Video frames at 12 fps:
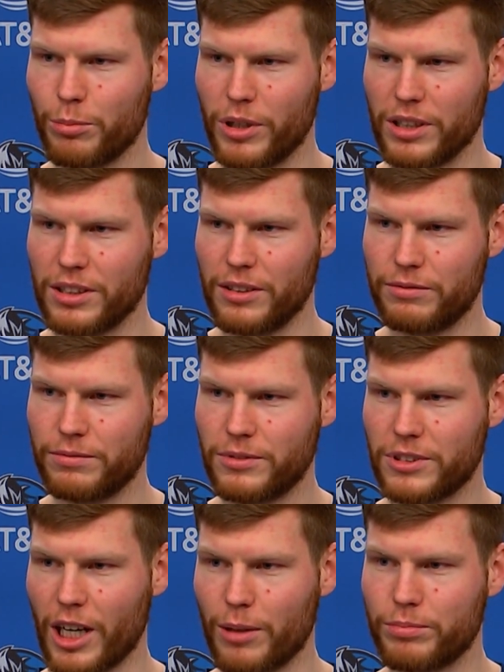basically
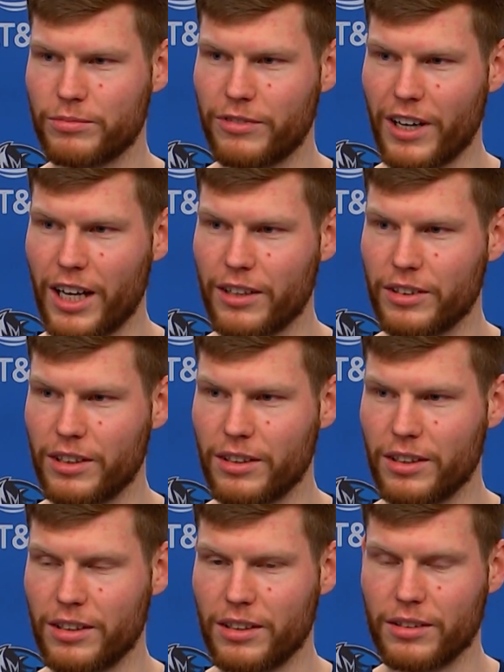top five
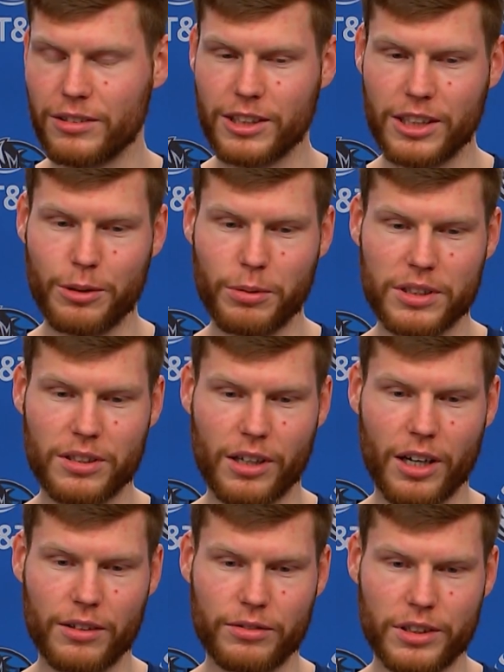in the Western
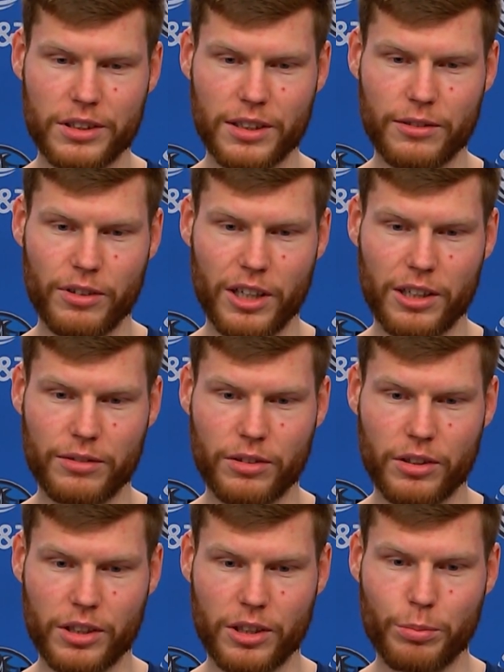Conference and fighting
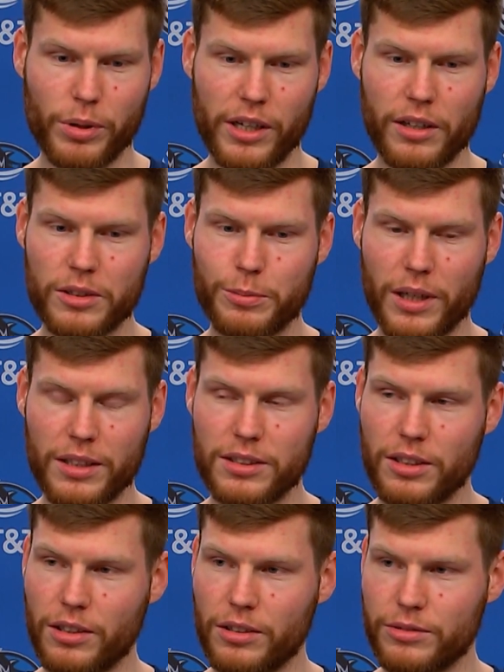for a good playoff spot.
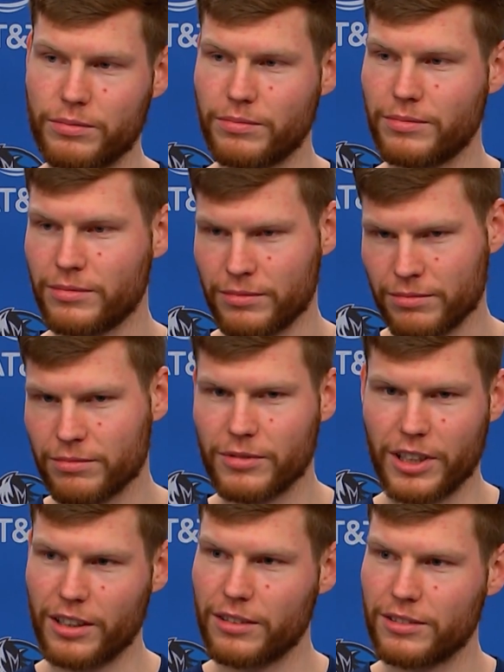So,
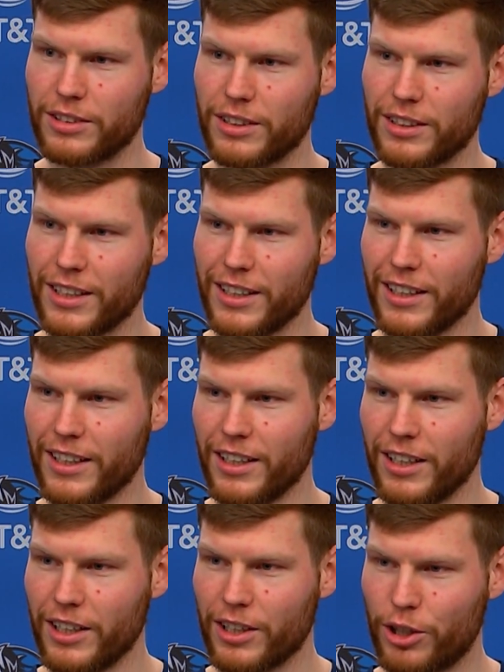yeah,
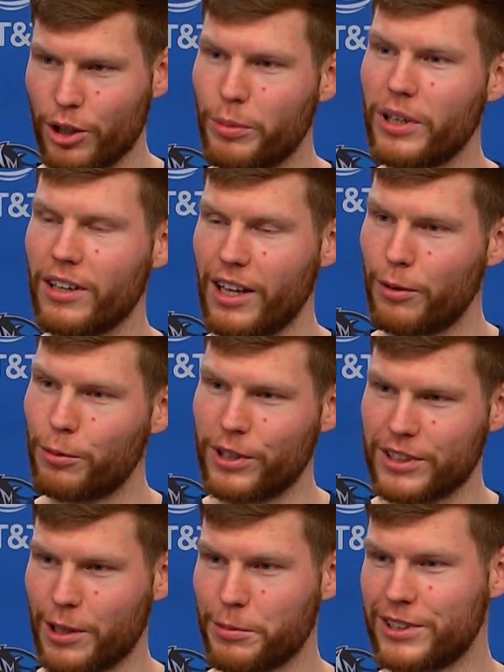could have been a lot
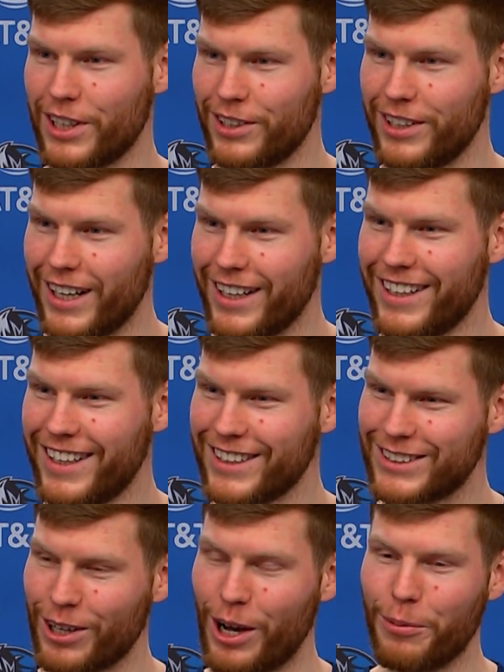worse, I'm gonna tell you
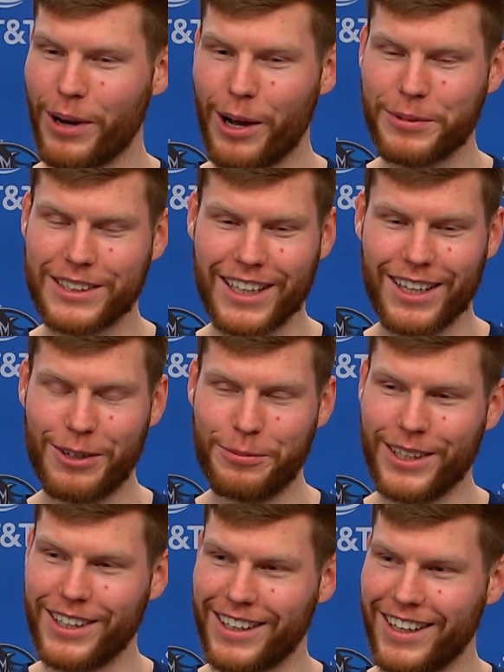that. So I'm excited to
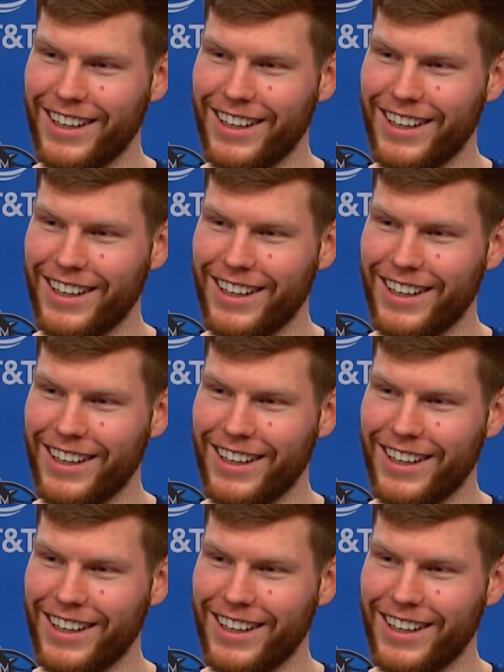be here.